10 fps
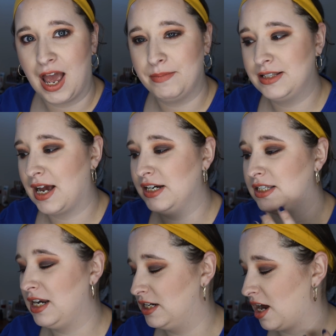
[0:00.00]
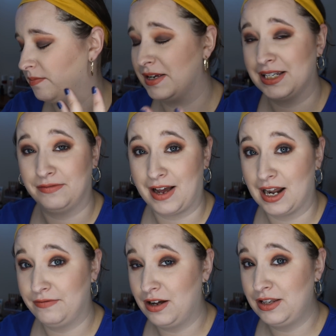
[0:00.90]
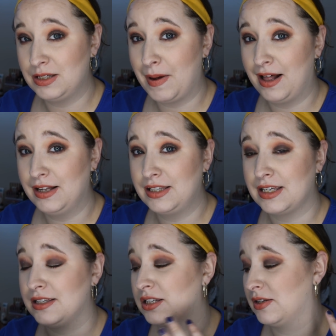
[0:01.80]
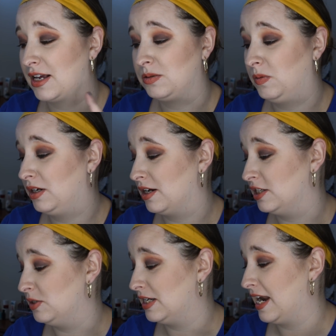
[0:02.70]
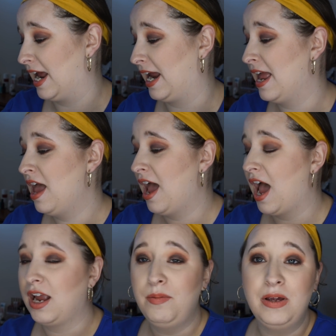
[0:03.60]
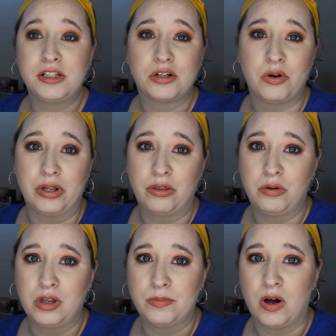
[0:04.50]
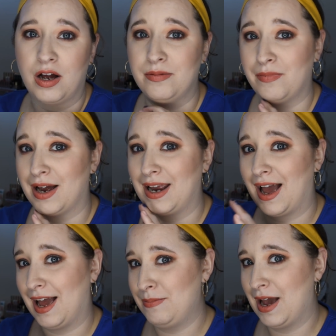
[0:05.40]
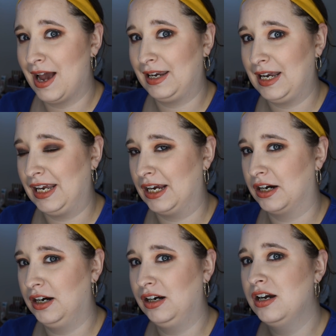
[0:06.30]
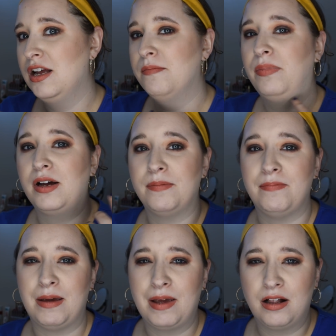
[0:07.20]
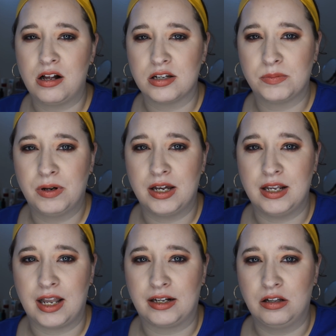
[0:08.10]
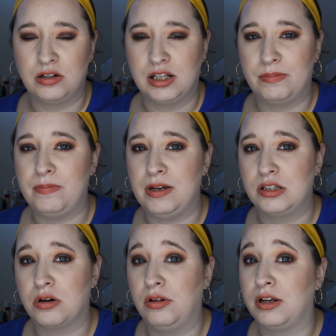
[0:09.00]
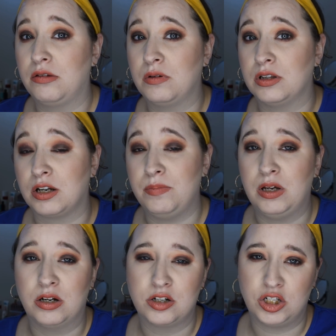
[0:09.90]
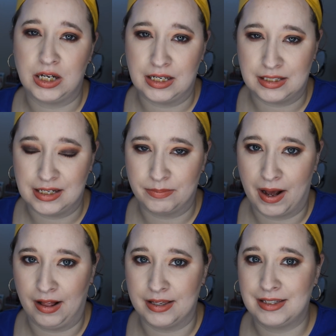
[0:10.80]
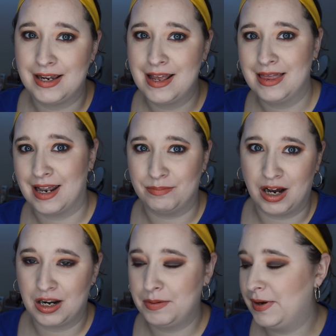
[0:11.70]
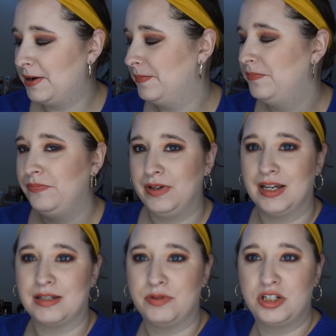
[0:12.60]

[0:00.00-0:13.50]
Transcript: habits, I just need to talk myself out of all these palettes, and so that's what we're going to do today. I'm going to be scrolling through them on my iPad here, but maybe I'll also put in like a little clip of me scrolling through on the computer so you can see the palettes that I'm talking about, because I'm